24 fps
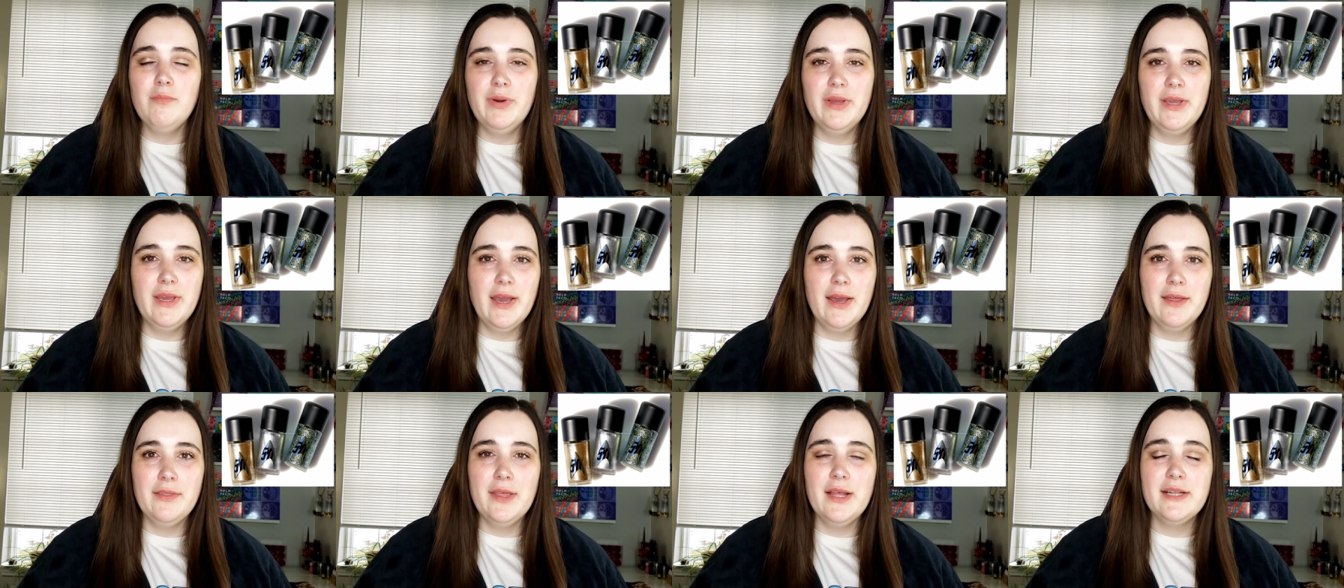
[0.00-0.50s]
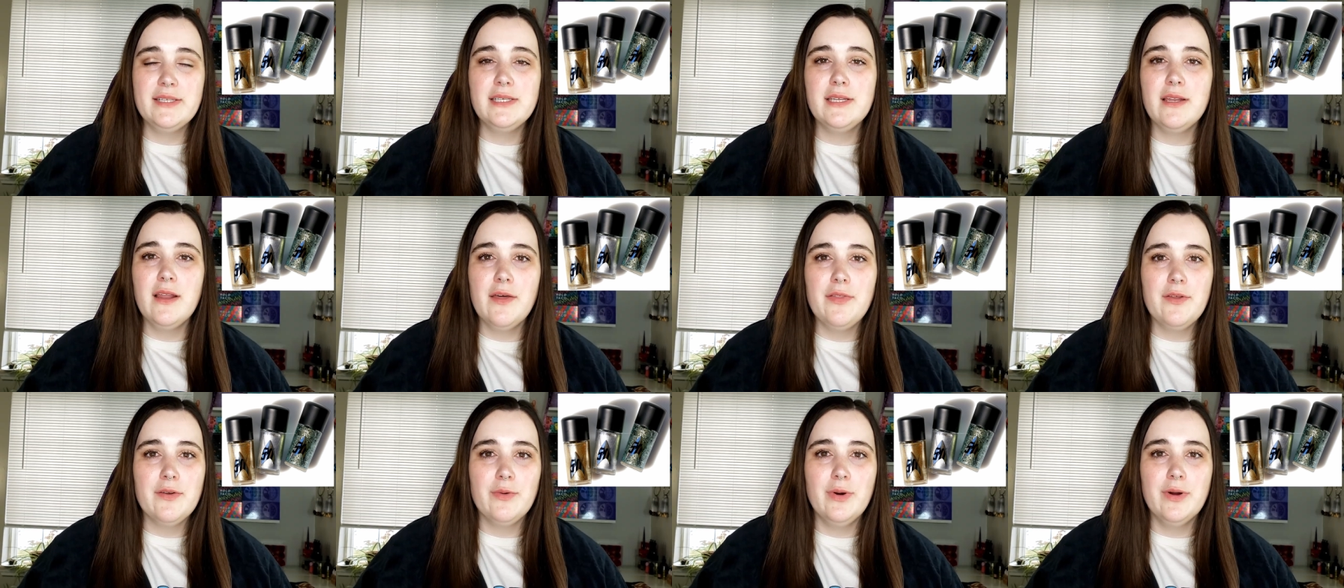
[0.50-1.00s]
But yeah, that's
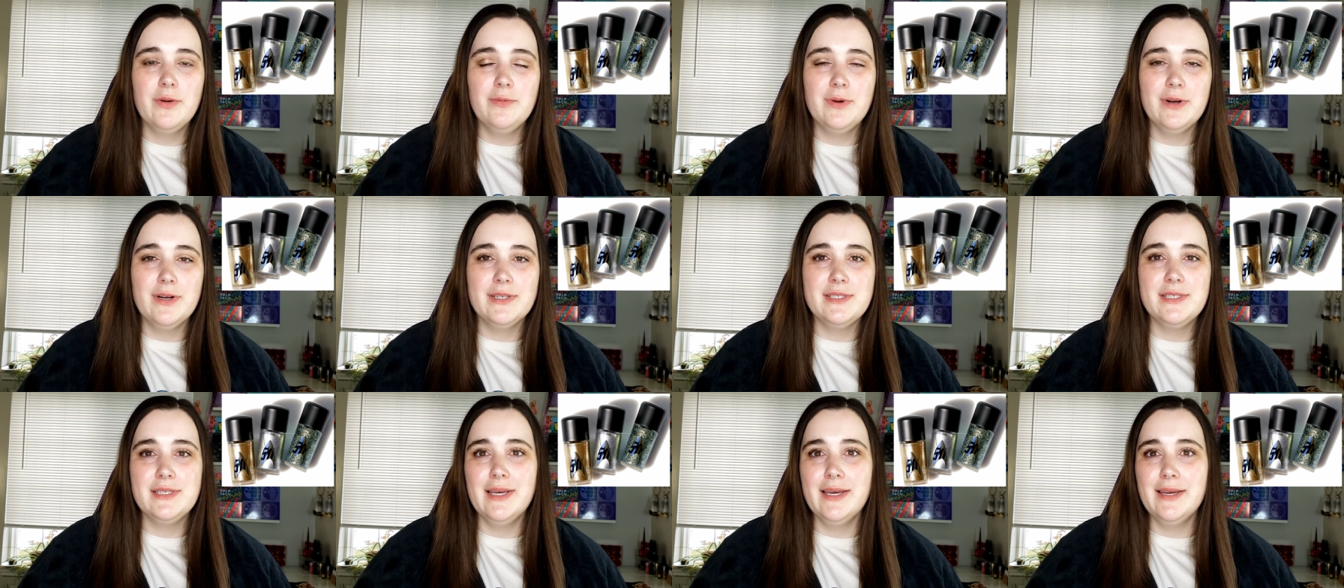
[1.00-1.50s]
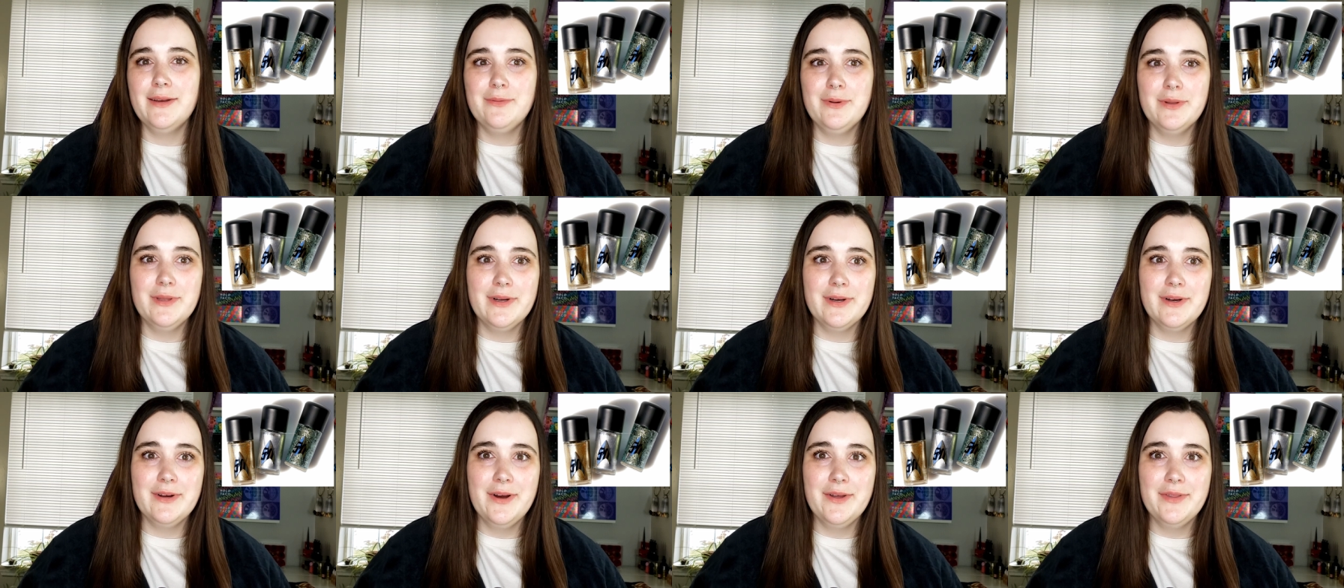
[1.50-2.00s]
another one where it's like when
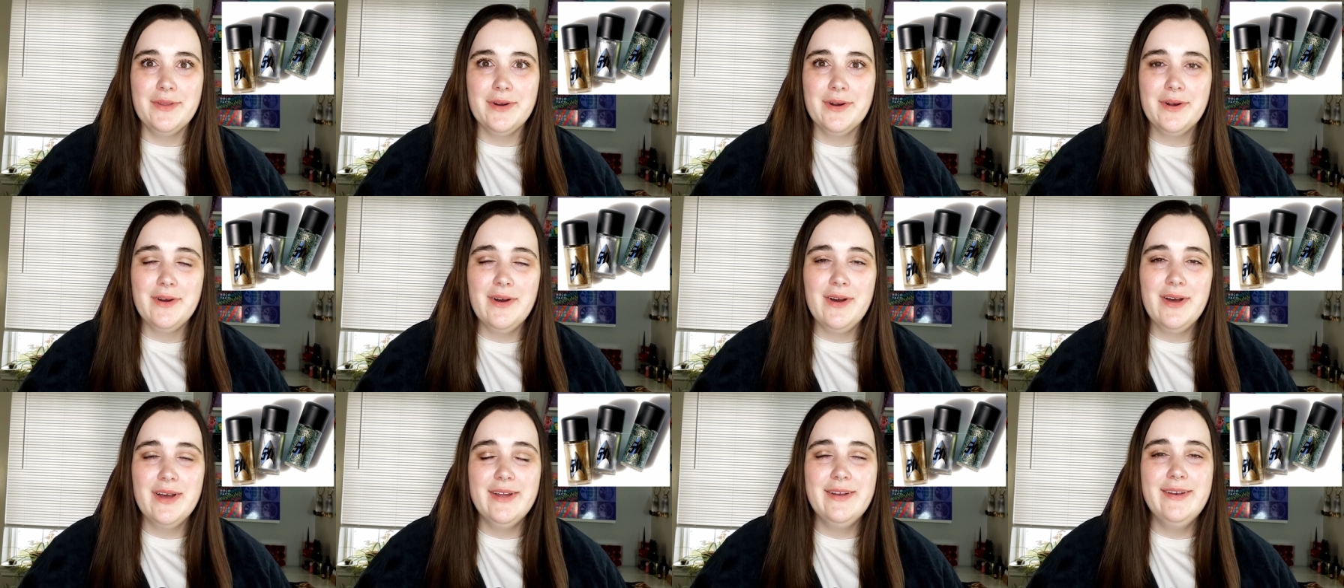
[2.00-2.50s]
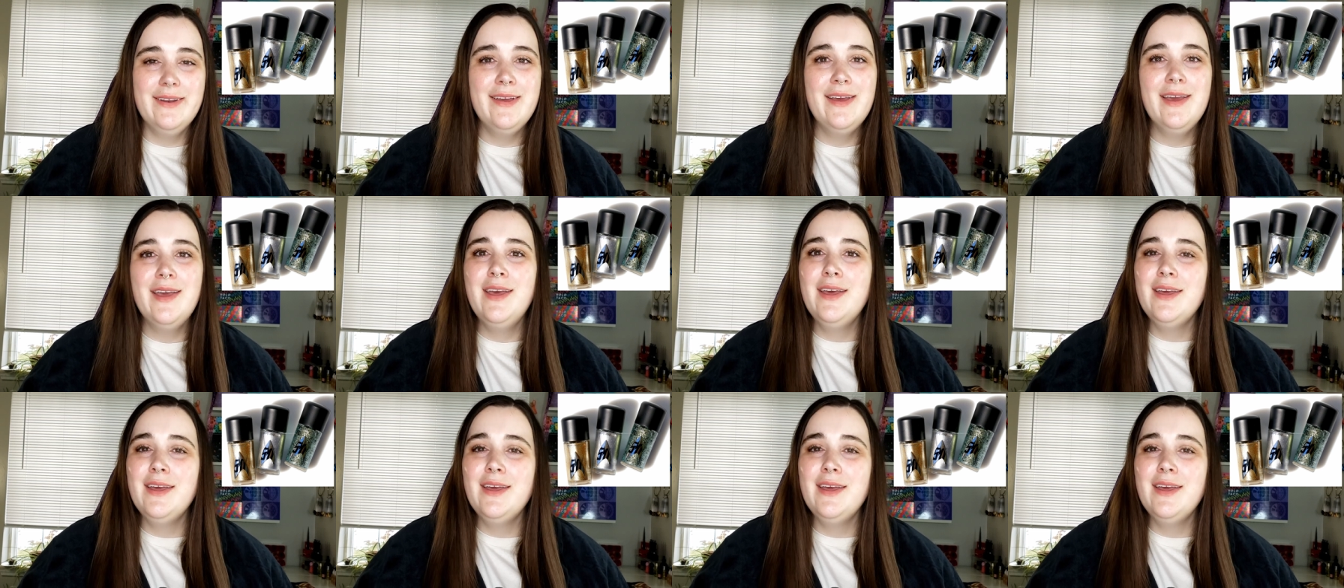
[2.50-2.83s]
they're gone, they're gone.